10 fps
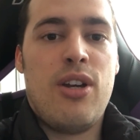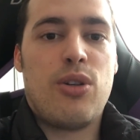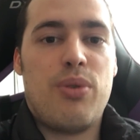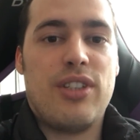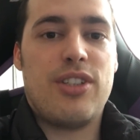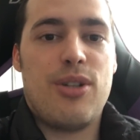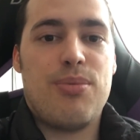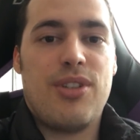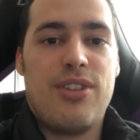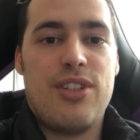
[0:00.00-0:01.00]
quick
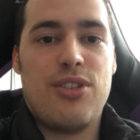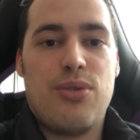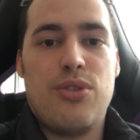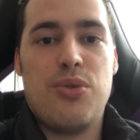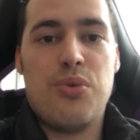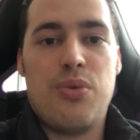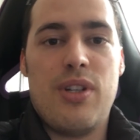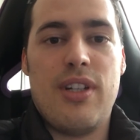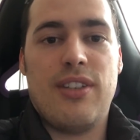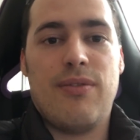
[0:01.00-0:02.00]
tips and things you can do
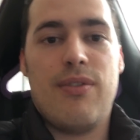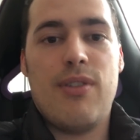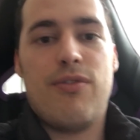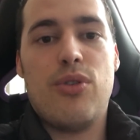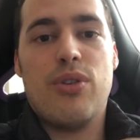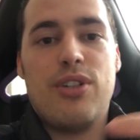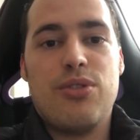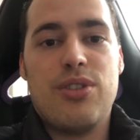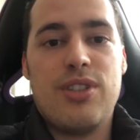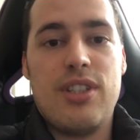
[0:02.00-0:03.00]
if you're
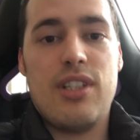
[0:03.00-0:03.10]
interested